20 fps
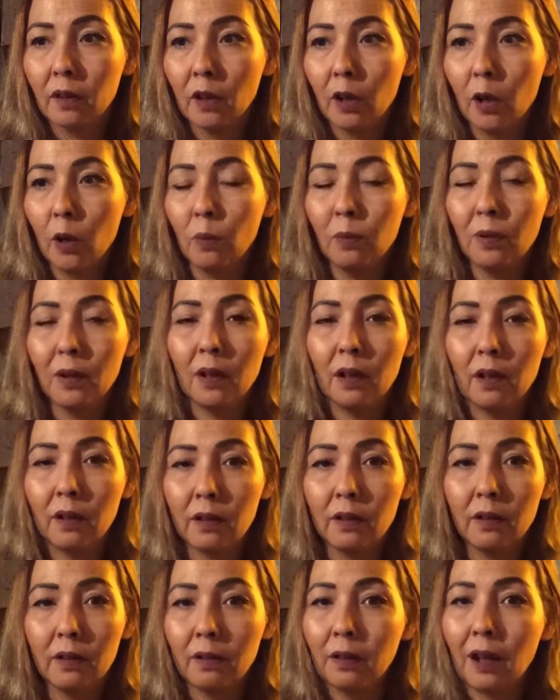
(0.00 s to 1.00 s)
over.
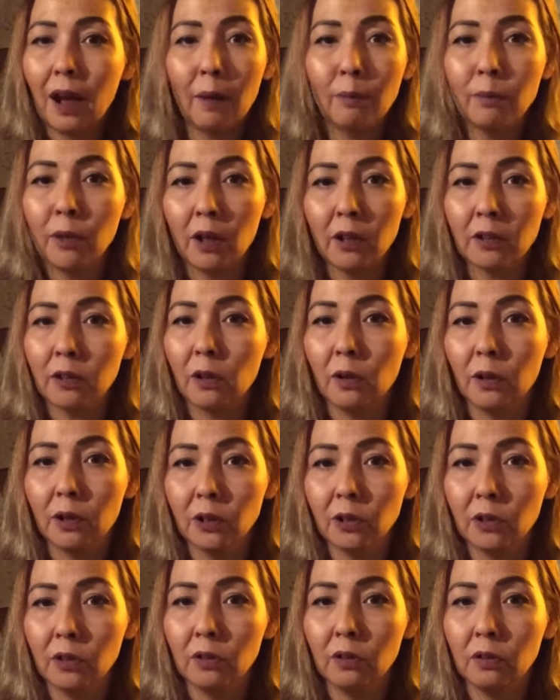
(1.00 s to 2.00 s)
I'm not going
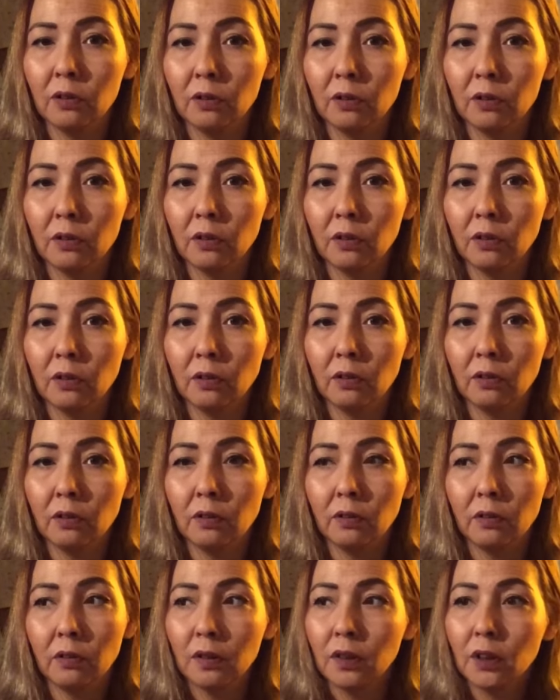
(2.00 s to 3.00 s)
to
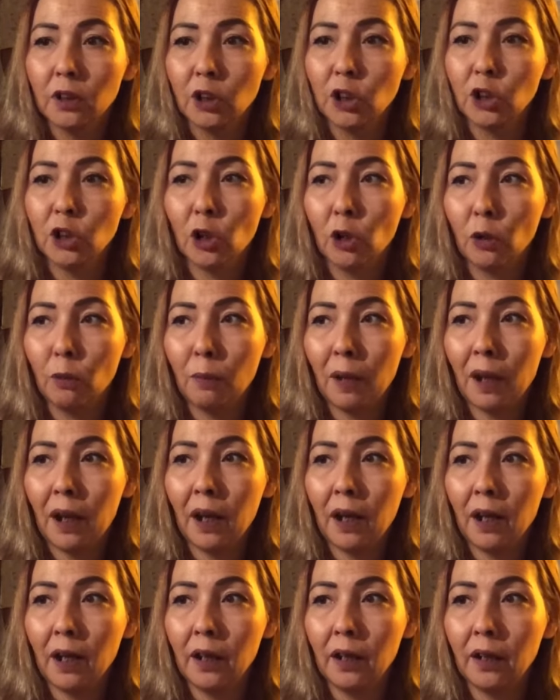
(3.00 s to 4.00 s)
show
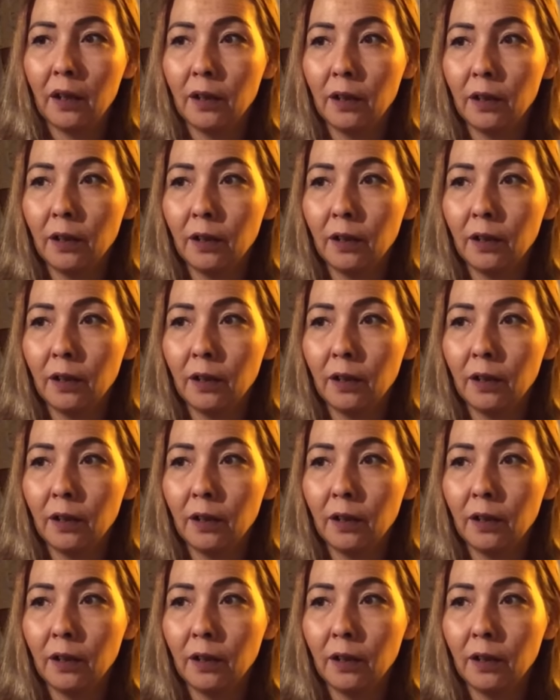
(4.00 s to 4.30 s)
my